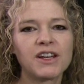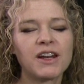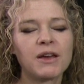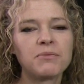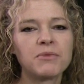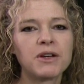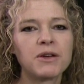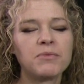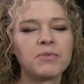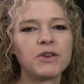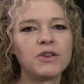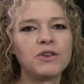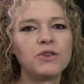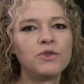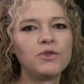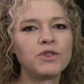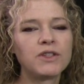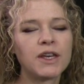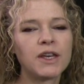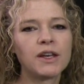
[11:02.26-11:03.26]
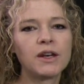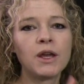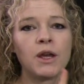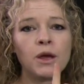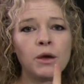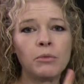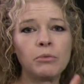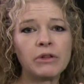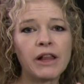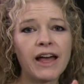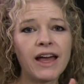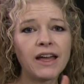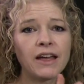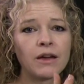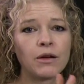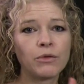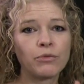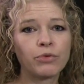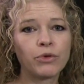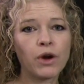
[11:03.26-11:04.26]
and I'm going to be using
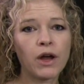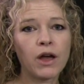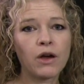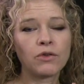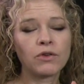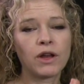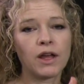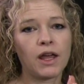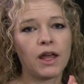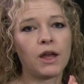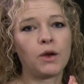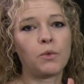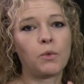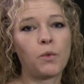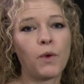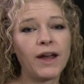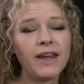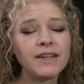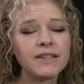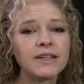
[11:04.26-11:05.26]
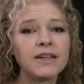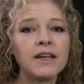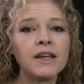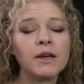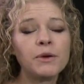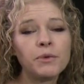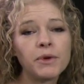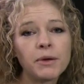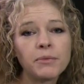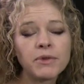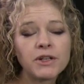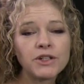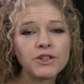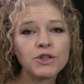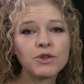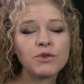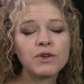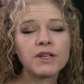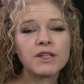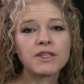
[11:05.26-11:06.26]
black, brown, and white. And what I'm going to
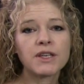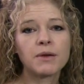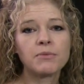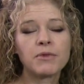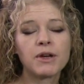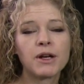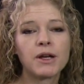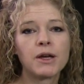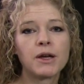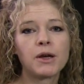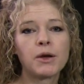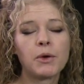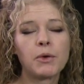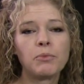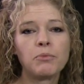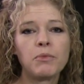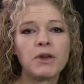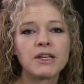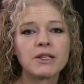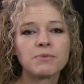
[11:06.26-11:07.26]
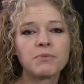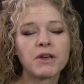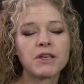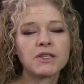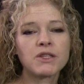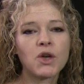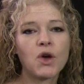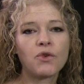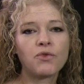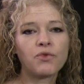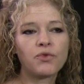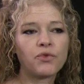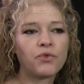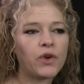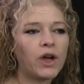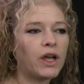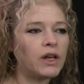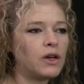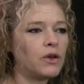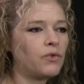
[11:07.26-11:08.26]
do is I'm going to mix myself
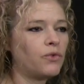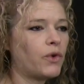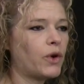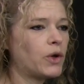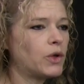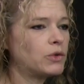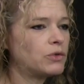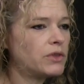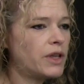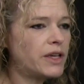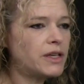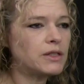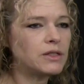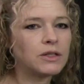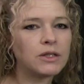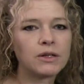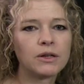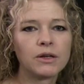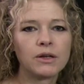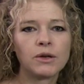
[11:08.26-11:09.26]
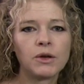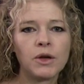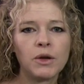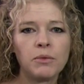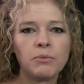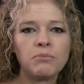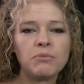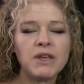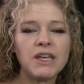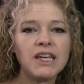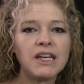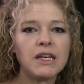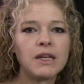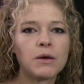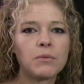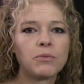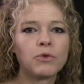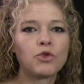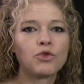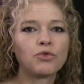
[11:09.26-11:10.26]
kind of a light to
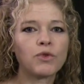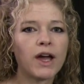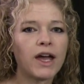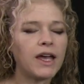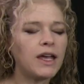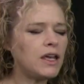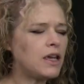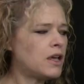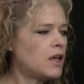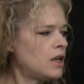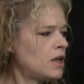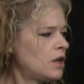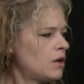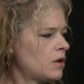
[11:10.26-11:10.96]
medium gray,